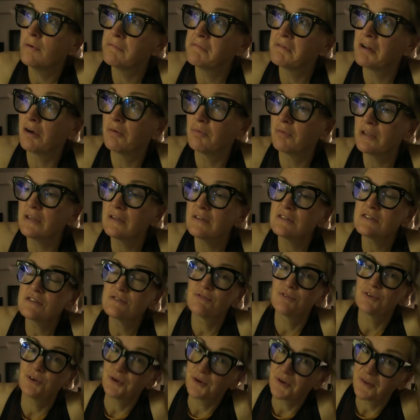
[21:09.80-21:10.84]
Women on Wheels
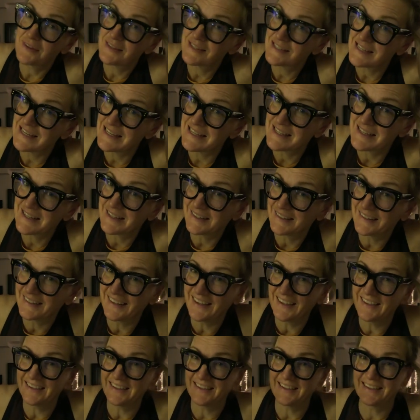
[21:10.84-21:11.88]
for the season,
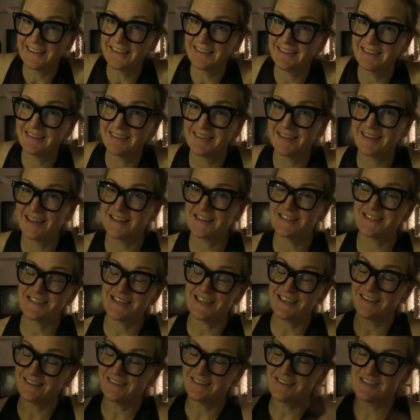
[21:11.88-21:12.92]
and that's
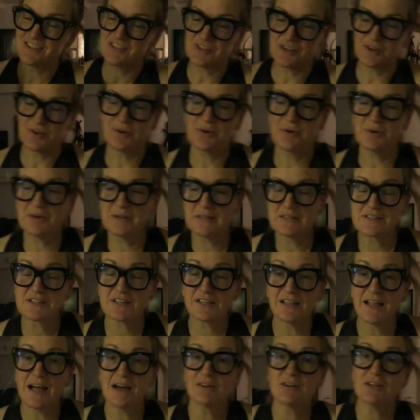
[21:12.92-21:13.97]
it. So it's
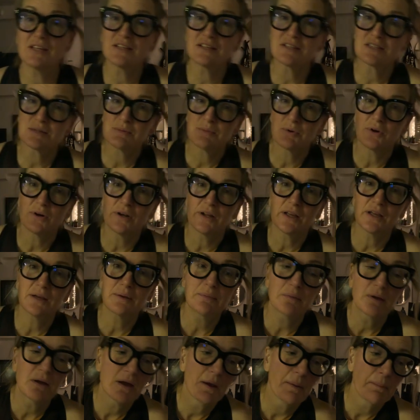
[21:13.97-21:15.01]
cloudy this
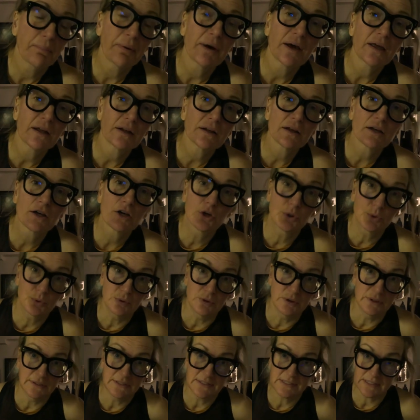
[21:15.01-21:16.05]
morning, but
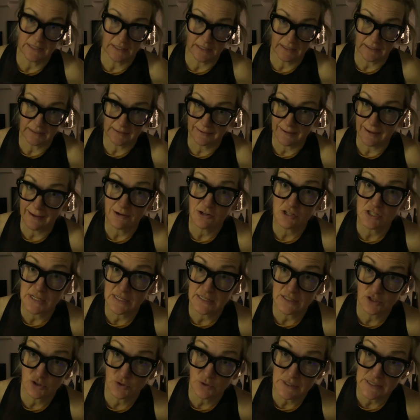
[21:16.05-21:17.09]
cool. It's like 9 or
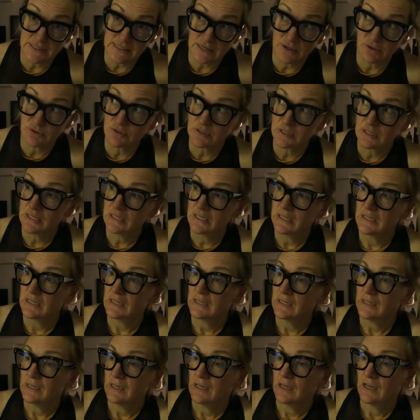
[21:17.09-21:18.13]
10 degrees out.
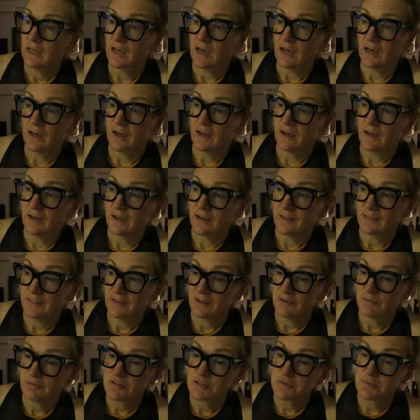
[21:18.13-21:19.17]
I
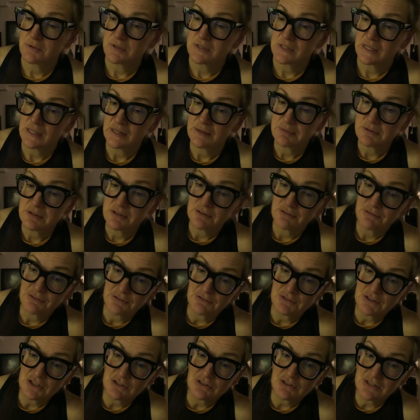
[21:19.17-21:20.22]
think we're supposed to get up to
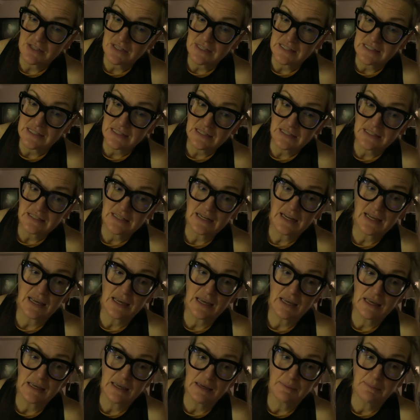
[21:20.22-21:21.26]
15 or 16
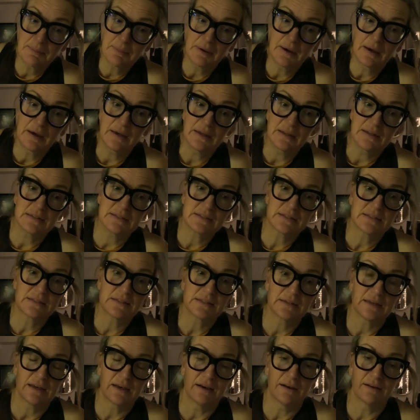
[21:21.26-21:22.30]
today,
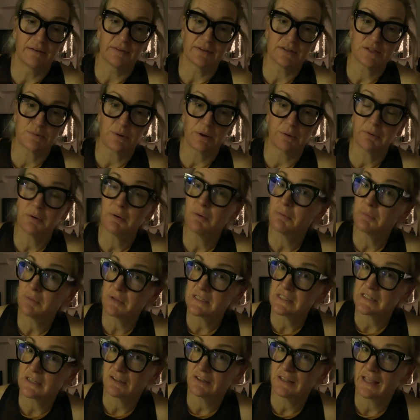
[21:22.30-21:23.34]
but that probably won't
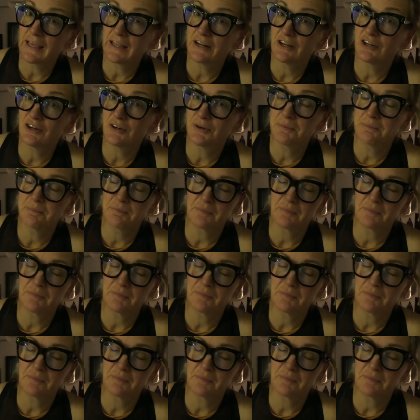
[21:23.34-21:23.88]
be till later,